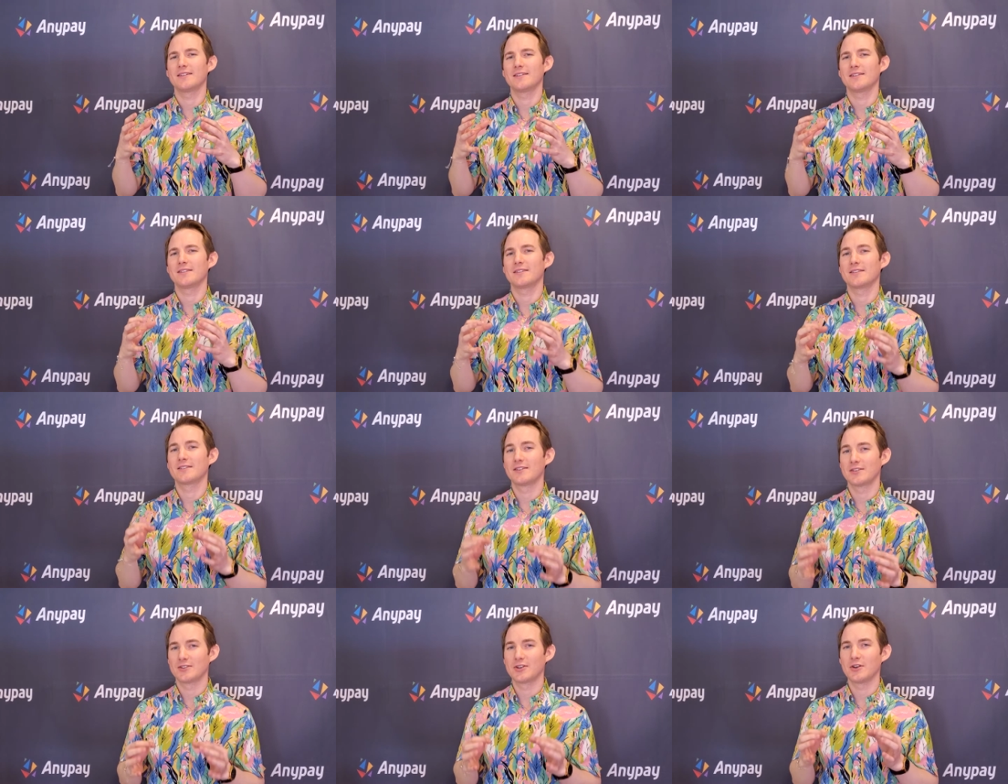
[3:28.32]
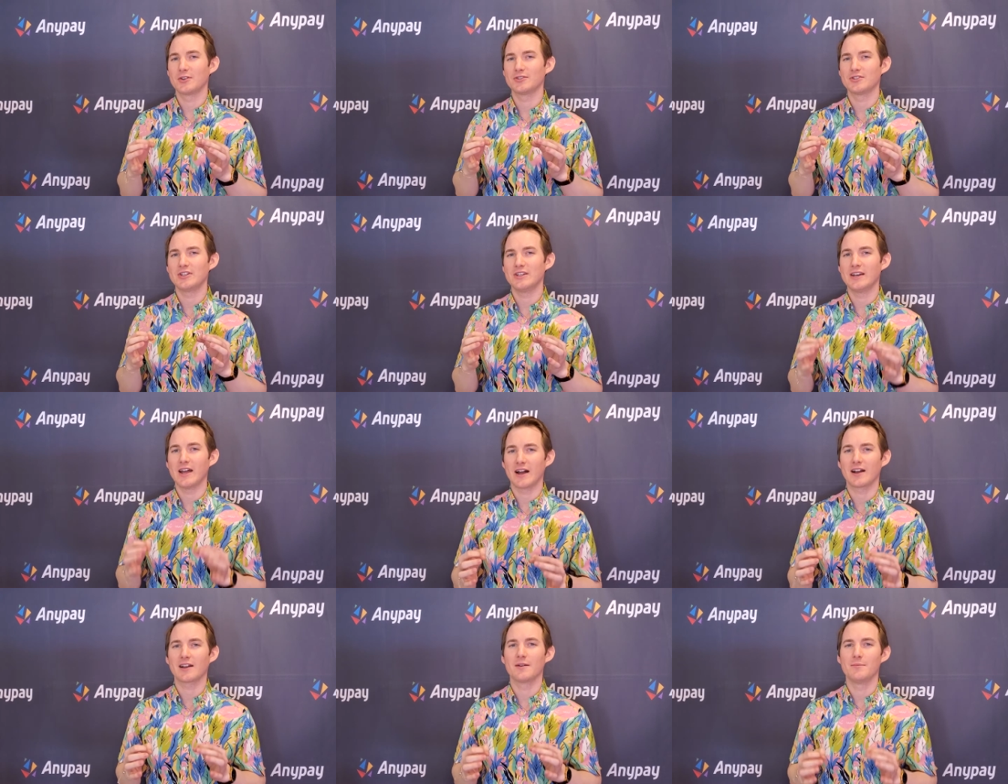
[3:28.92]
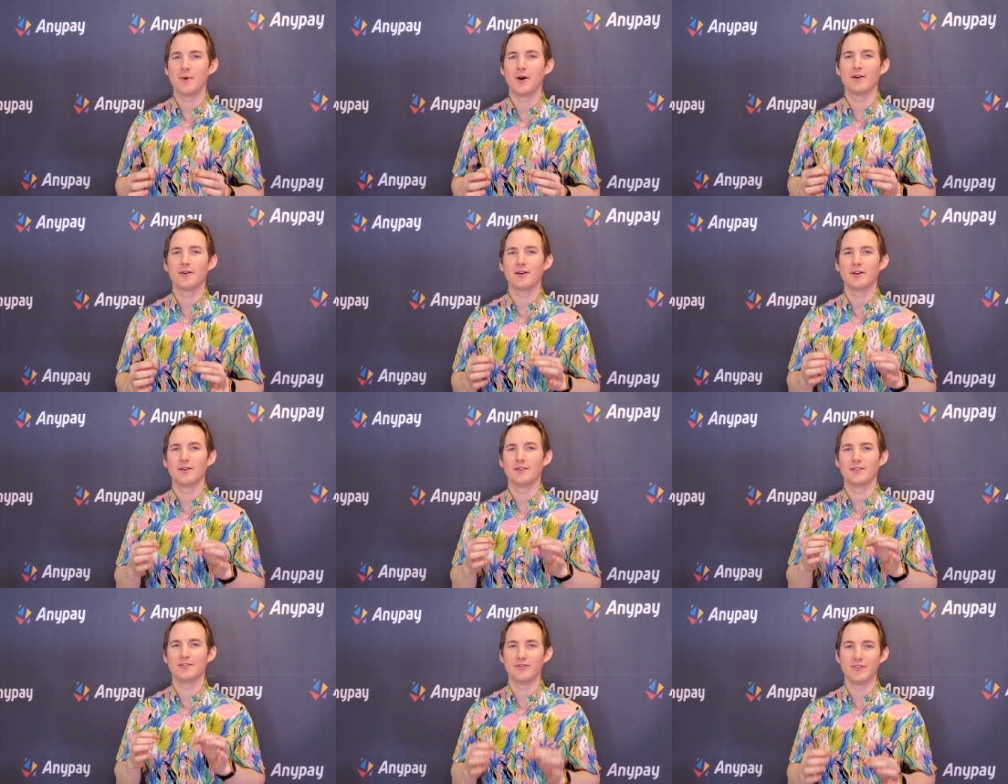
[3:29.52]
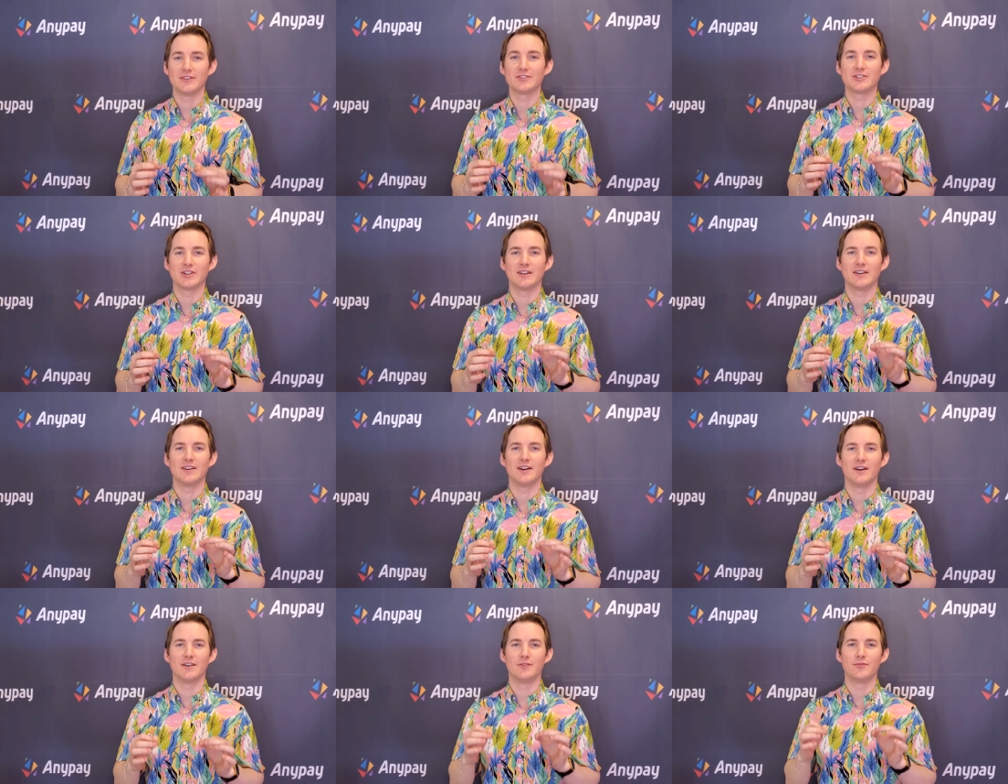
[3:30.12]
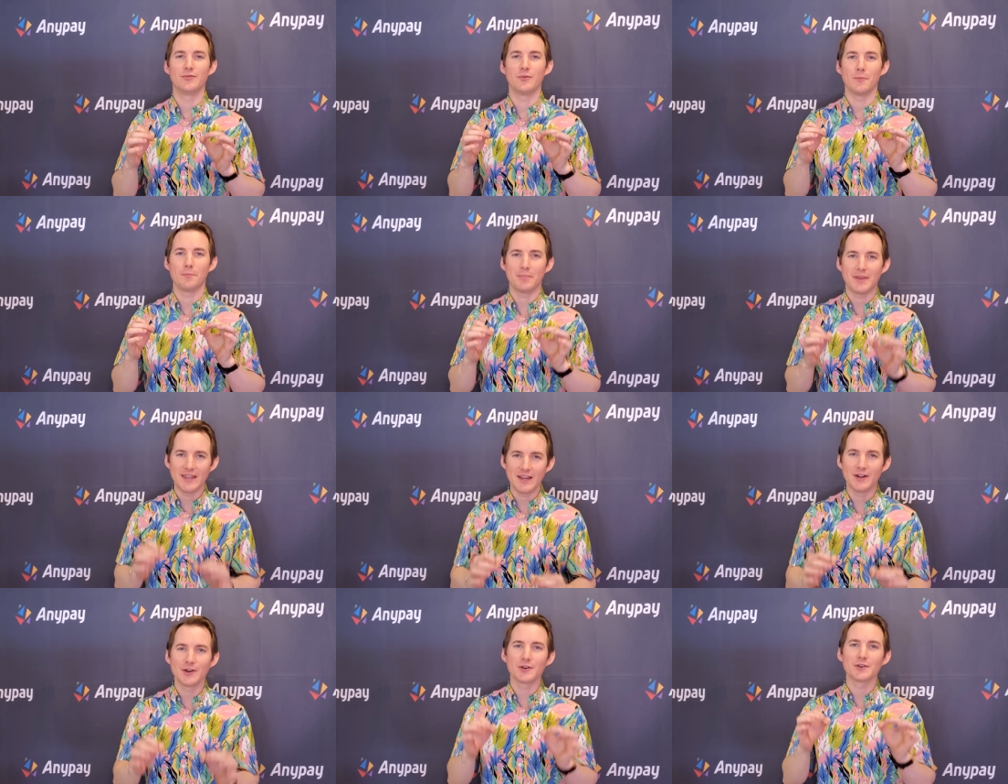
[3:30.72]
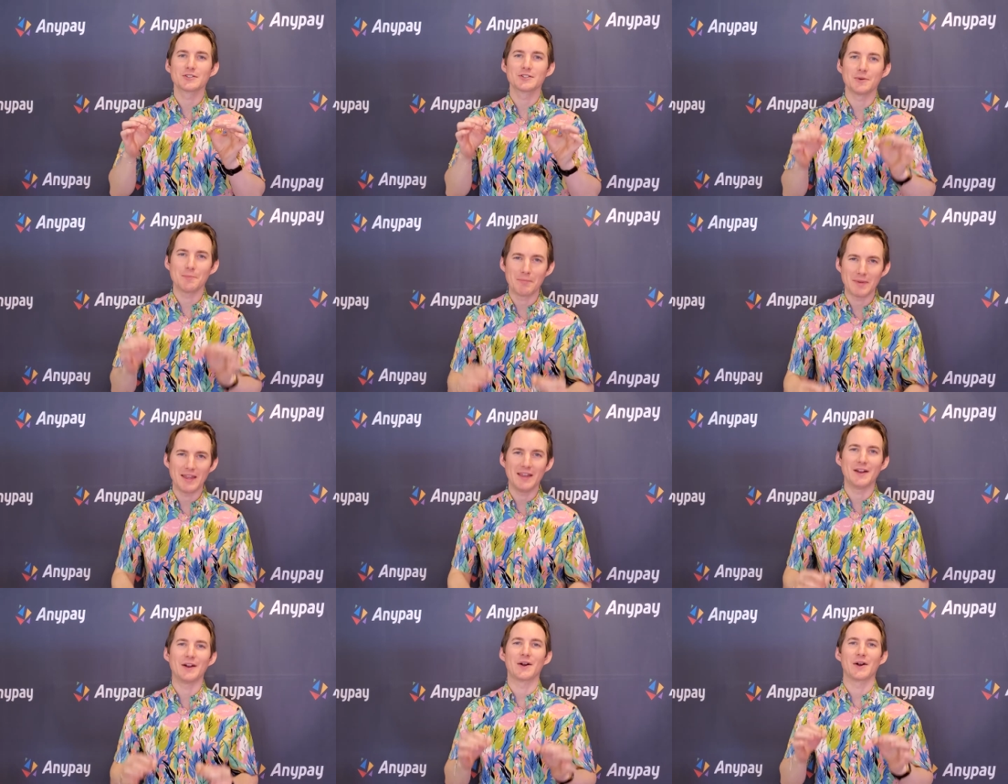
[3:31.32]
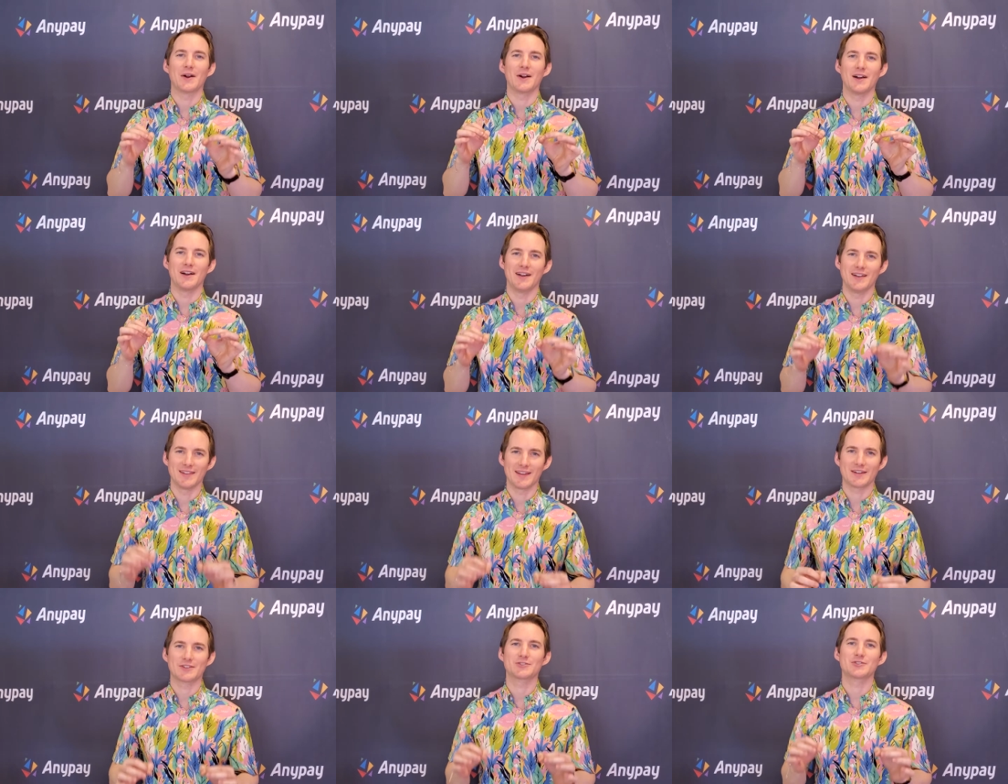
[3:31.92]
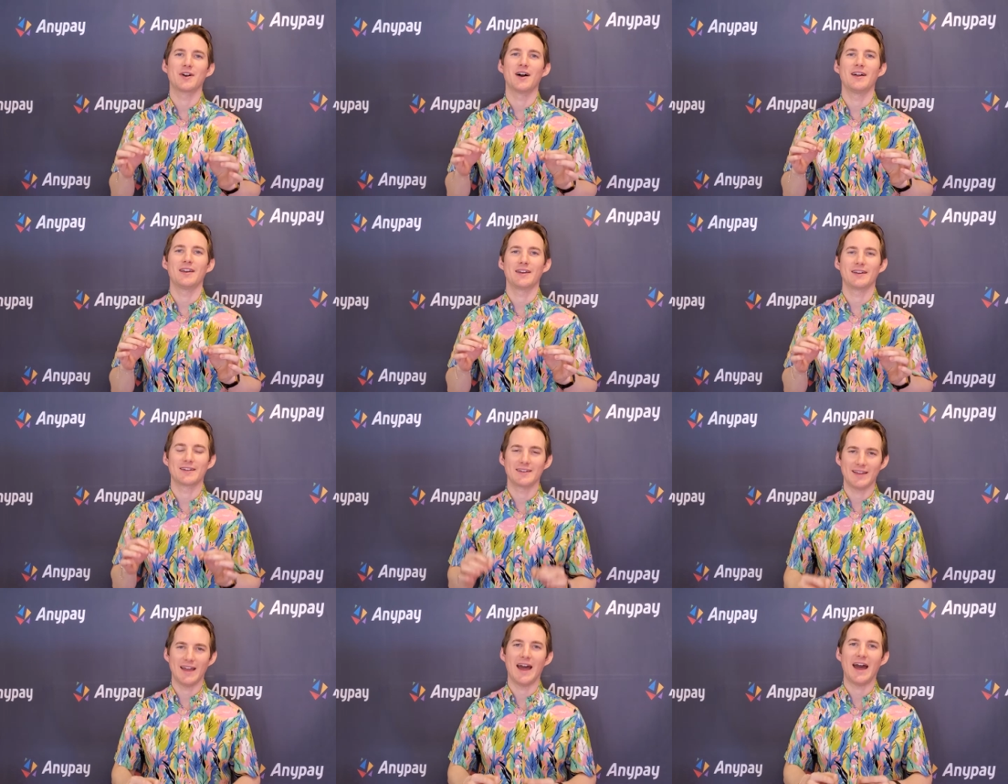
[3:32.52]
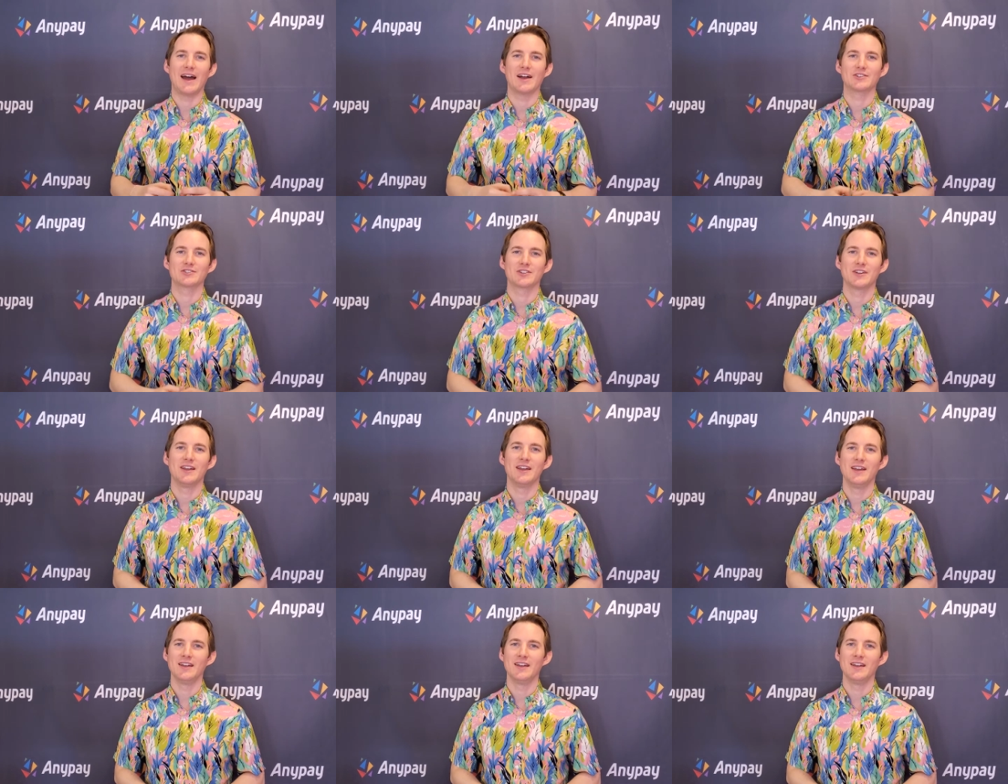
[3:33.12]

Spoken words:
Satoshi Nakamoto's vision of peer-to-peer electronic cash.